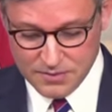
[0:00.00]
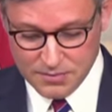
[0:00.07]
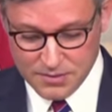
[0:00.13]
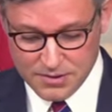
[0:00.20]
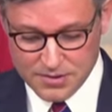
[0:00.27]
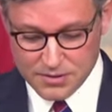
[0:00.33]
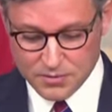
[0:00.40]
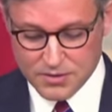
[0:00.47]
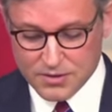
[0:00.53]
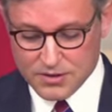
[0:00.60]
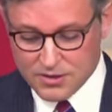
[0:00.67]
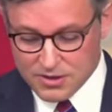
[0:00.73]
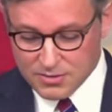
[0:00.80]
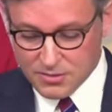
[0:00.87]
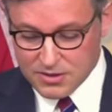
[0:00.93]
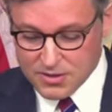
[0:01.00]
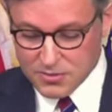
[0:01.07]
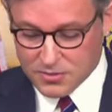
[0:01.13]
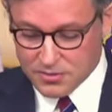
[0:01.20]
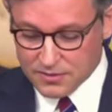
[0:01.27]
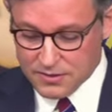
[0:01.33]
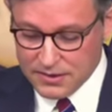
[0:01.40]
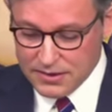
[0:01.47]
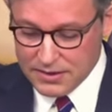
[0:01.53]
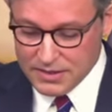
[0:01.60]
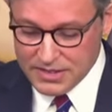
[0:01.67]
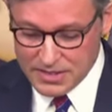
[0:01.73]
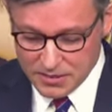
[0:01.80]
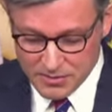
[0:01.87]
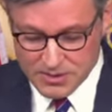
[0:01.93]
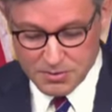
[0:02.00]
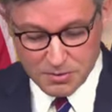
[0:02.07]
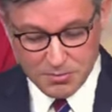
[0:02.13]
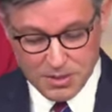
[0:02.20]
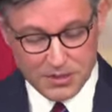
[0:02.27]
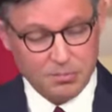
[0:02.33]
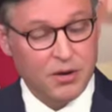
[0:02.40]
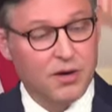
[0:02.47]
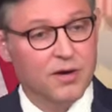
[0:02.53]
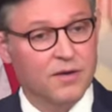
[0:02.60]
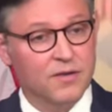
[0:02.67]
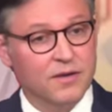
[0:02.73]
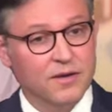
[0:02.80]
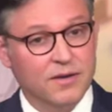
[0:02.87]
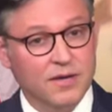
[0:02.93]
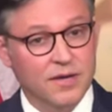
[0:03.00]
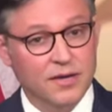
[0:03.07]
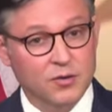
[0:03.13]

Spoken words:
America's relationship with Israel has always been bipartisan,